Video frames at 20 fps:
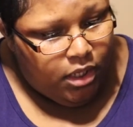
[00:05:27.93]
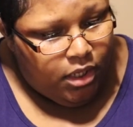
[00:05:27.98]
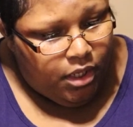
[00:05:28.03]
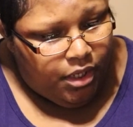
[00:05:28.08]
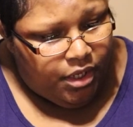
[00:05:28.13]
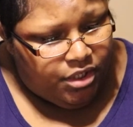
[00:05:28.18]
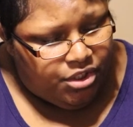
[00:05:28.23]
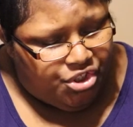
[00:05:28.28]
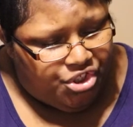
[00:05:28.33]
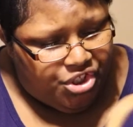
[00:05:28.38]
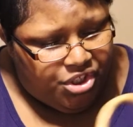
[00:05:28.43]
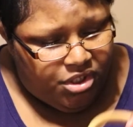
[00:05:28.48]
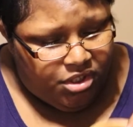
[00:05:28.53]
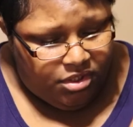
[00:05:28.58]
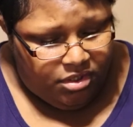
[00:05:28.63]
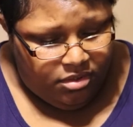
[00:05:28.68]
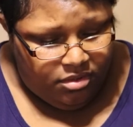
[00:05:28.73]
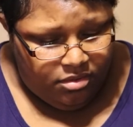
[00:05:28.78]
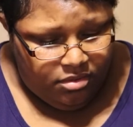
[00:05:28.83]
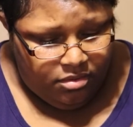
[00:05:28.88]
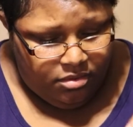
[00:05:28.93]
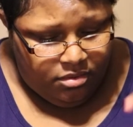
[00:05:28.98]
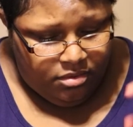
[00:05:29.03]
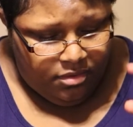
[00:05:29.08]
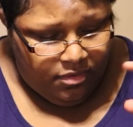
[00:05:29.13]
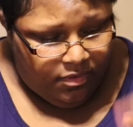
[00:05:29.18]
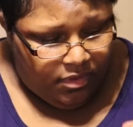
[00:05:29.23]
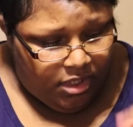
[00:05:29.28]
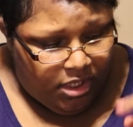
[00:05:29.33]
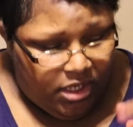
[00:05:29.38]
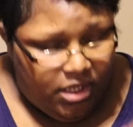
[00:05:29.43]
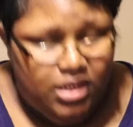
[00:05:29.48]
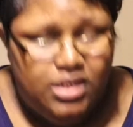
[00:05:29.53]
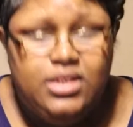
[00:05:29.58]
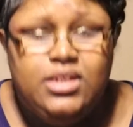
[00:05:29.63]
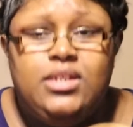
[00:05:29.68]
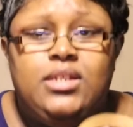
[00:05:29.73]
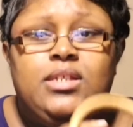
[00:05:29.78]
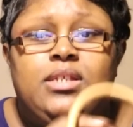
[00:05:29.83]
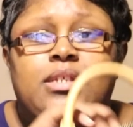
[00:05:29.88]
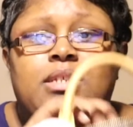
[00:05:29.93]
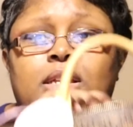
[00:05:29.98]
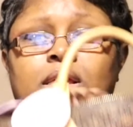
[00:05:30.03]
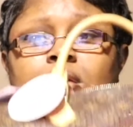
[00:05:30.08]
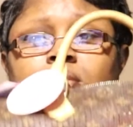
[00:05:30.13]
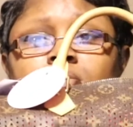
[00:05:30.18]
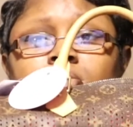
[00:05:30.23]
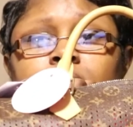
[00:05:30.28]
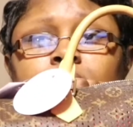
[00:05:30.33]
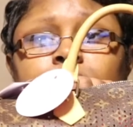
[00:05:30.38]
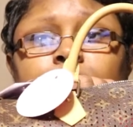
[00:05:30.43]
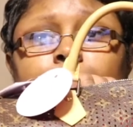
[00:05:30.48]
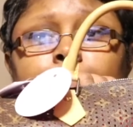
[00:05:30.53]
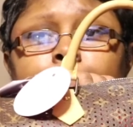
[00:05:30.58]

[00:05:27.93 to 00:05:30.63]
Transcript: It's just, this is